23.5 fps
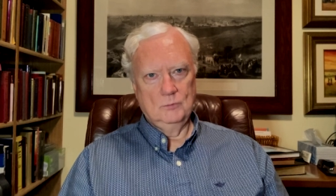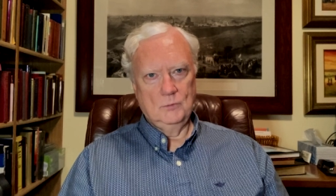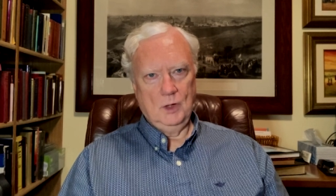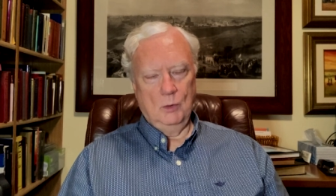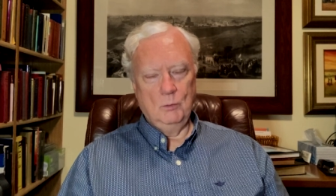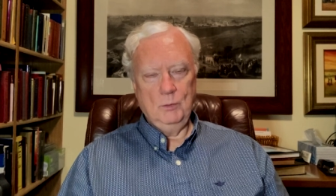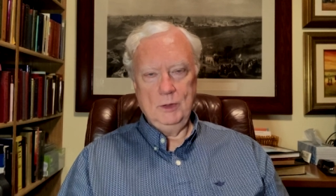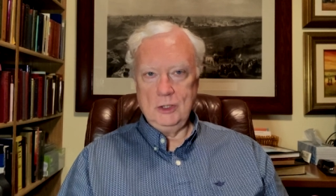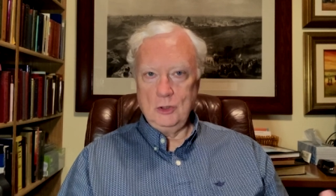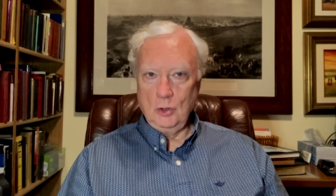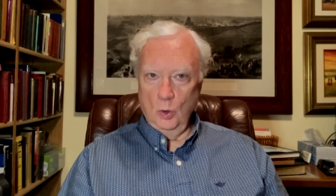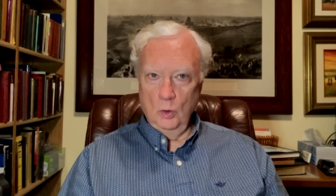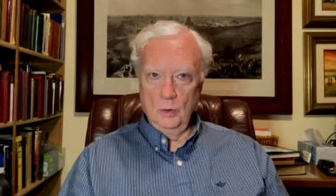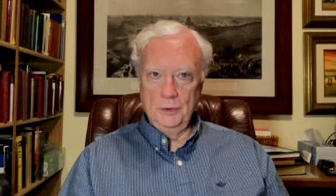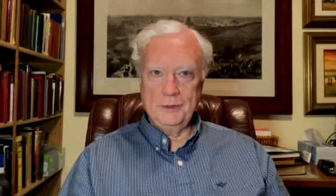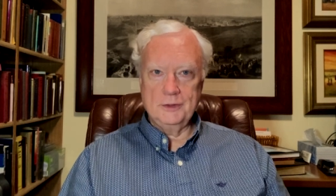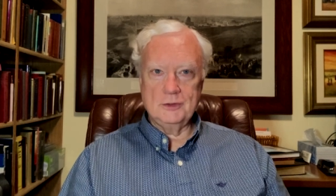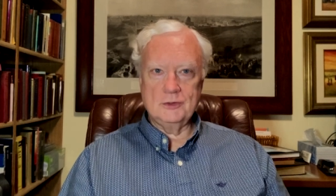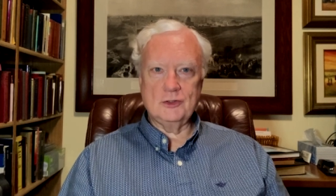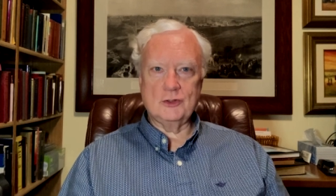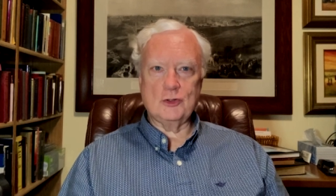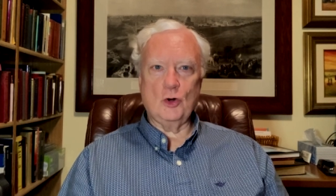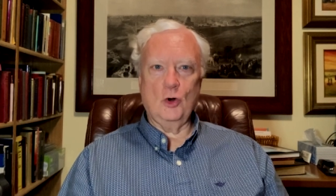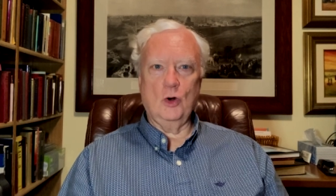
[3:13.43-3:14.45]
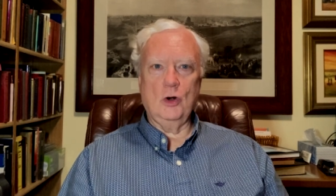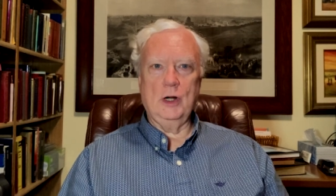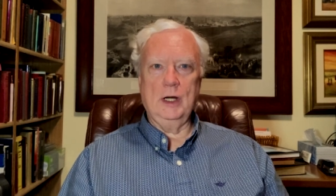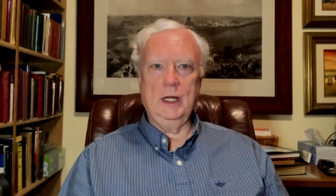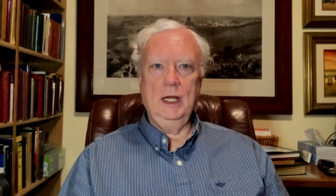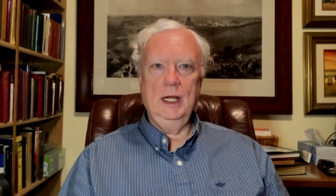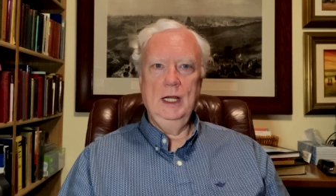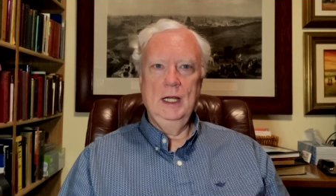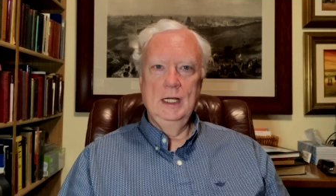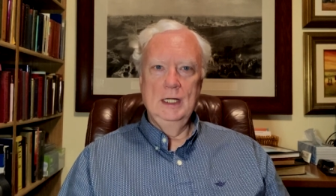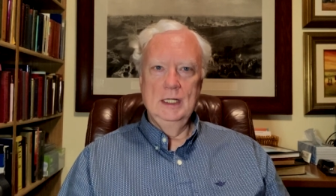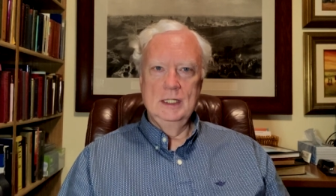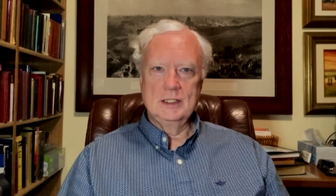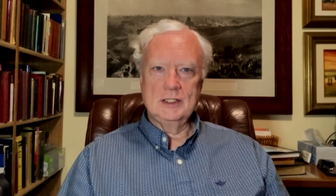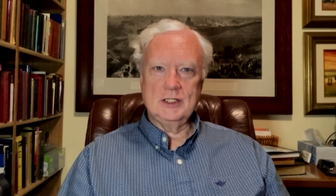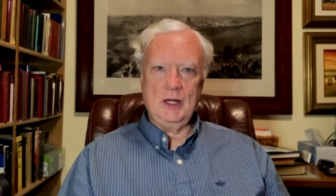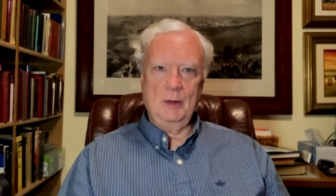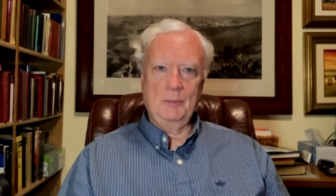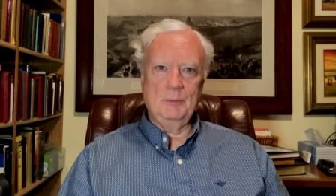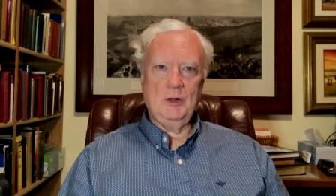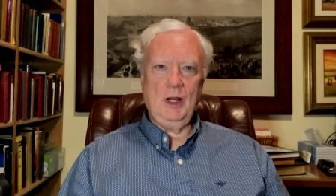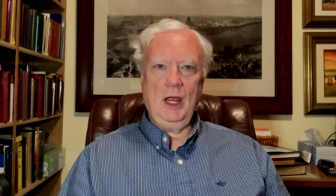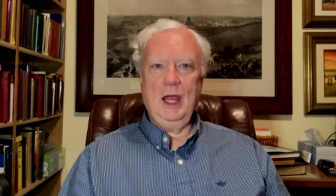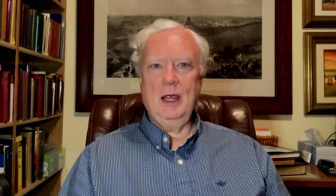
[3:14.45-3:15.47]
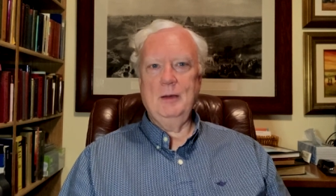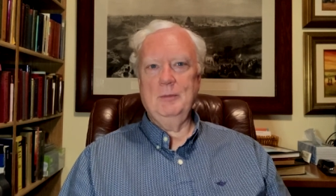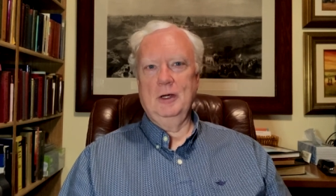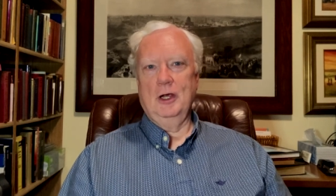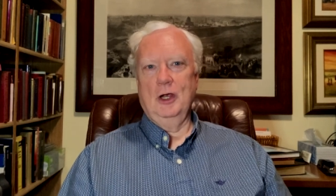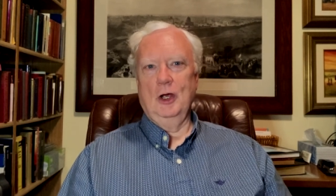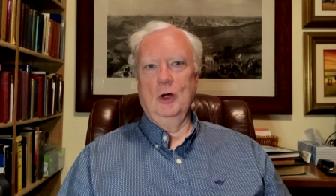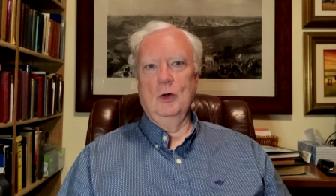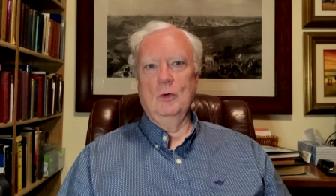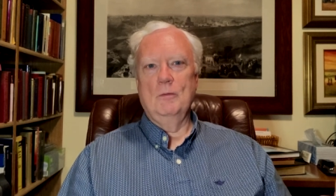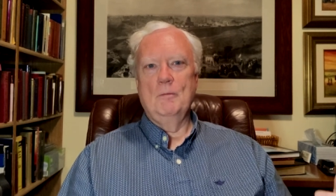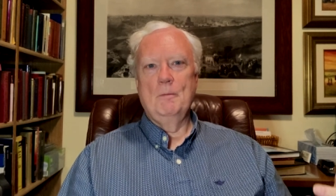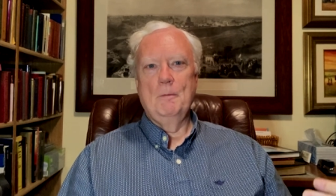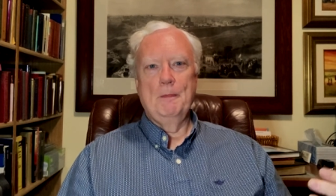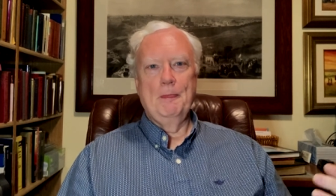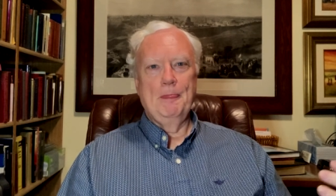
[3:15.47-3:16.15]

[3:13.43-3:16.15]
And we told this story some time ago